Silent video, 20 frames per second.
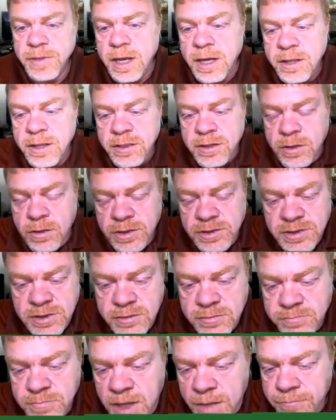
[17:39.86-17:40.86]
there is a
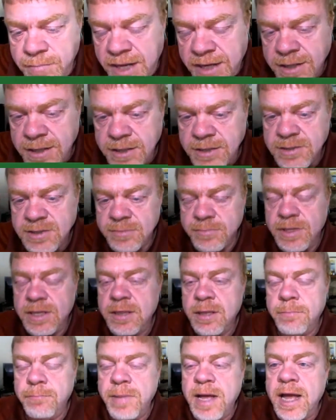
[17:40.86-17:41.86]
mechanism in
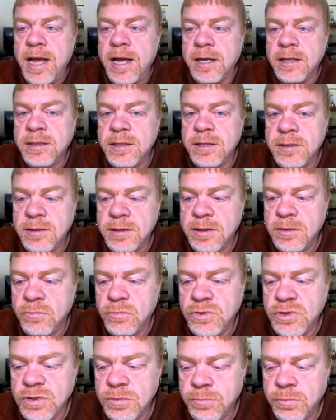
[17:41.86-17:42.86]
the back that will
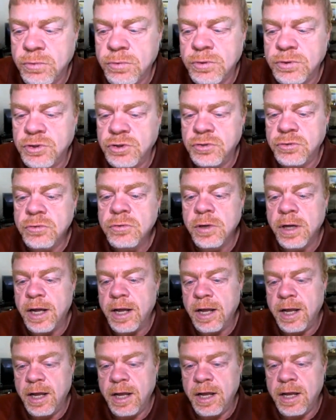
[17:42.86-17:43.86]
support you,
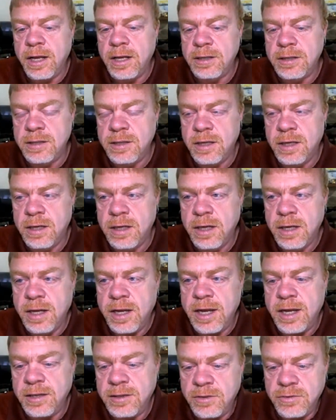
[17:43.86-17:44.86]
and
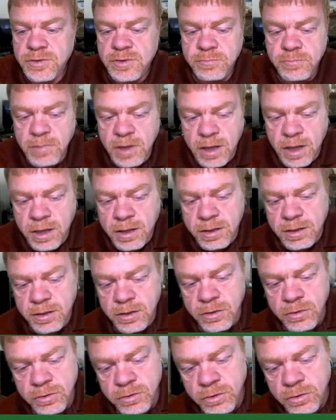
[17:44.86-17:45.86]
there's
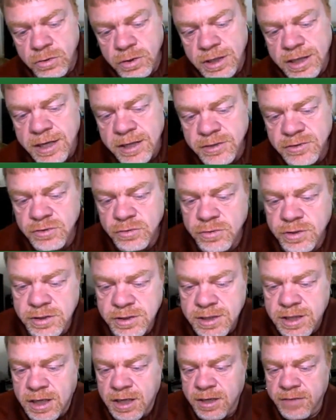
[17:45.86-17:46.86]
your legs are in
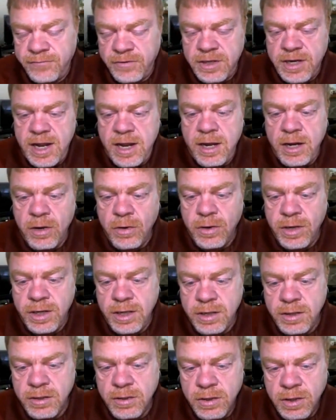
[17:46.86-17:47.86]
kind of an
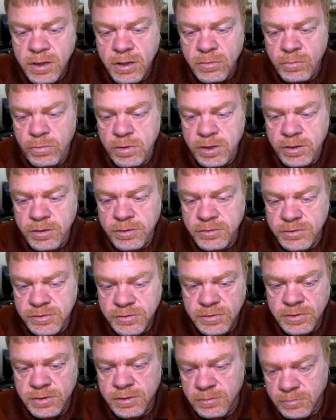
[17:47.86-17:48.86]
area where it's
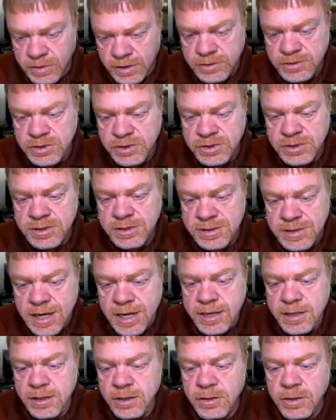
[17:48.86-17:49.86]
just a
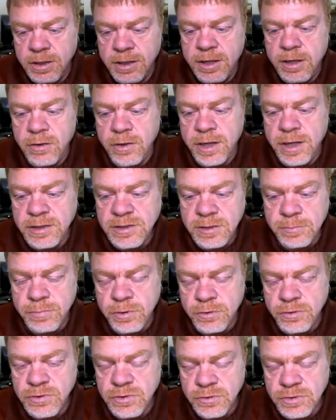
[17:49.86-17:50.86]
tight little area, I
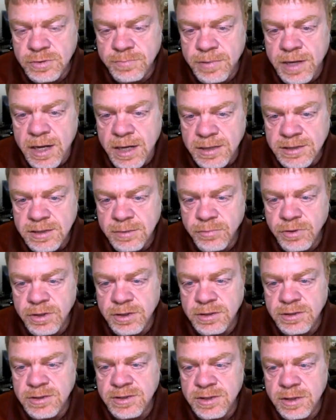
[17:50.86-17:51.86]
suppose. So it's possible that
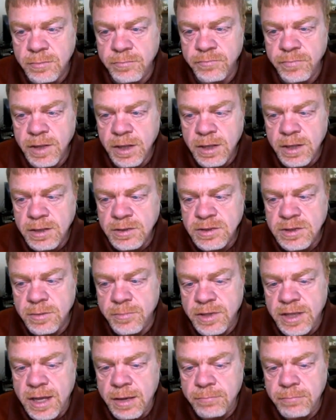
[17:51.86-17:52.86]
some of
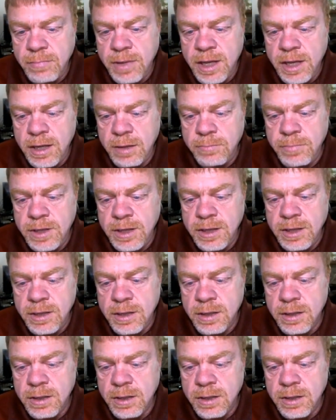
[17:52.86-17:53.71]
that may be